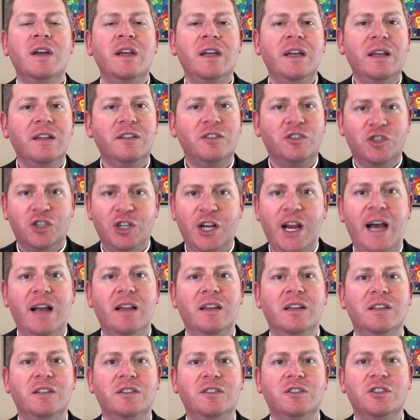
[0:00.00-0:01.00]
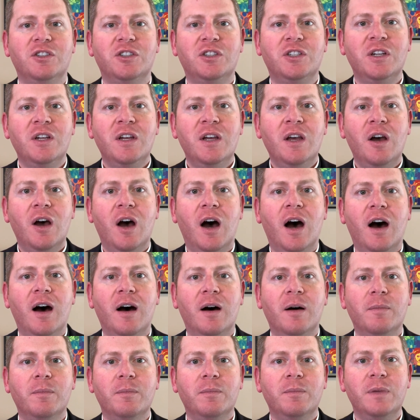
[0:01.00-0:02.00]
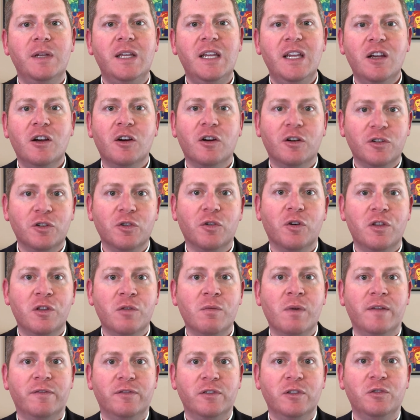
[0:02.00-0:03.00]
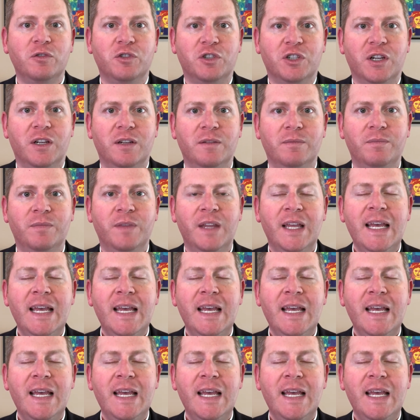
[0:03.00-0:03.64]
is challenged here during the Revolution.